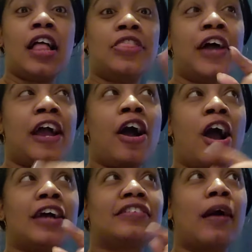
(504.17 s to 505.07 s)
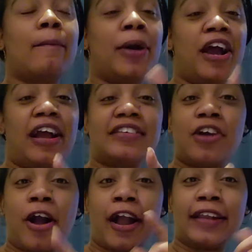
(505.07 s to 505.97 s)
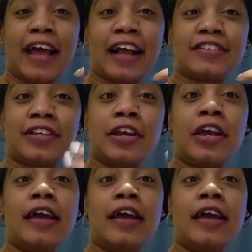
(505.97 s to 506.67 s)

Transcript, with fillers: There are some purse organizer.